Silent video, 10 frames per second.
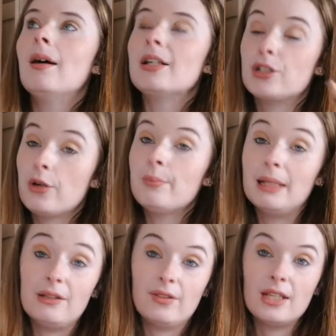I don't
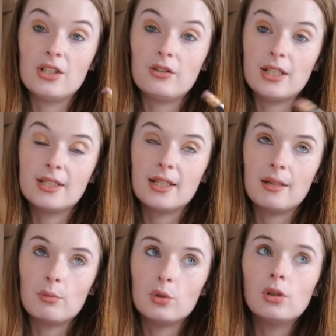believe they do these
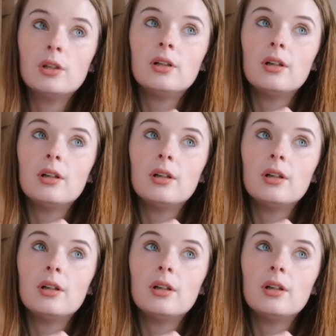anymore.